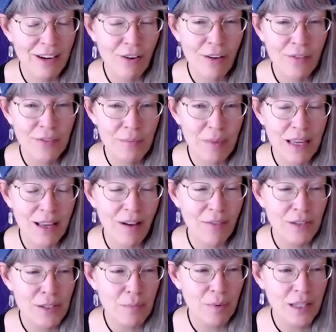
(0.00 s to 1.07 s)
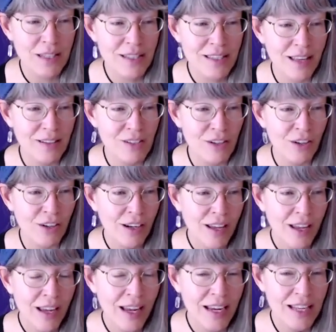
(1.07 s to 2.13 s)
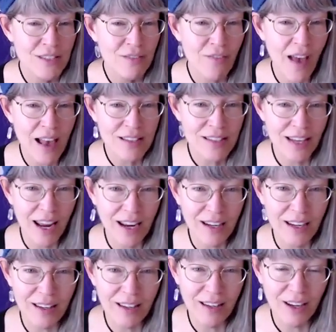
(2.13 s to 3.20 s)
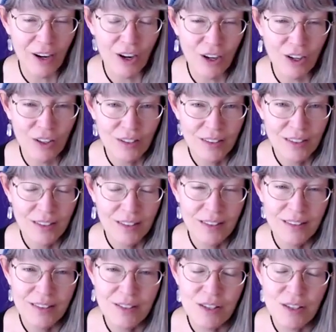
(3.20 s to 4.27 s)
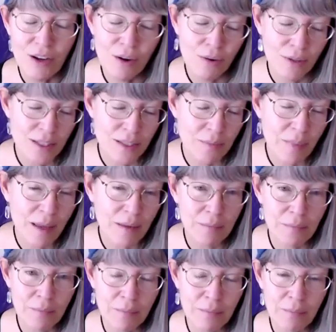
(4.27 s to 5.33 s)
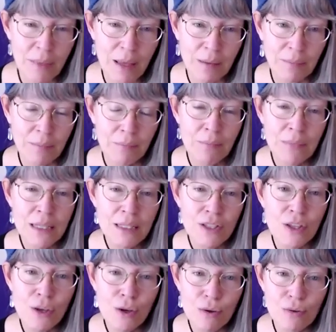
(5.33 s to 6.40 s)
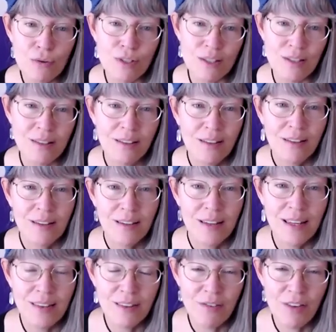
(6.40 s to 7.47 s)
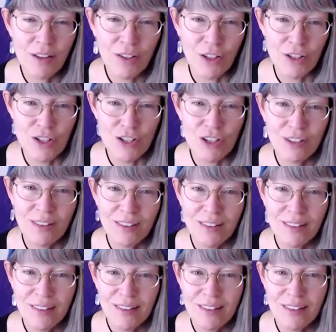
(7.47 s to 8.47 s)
here on being on the spleen center is fascinating here. So it's been misused in the village.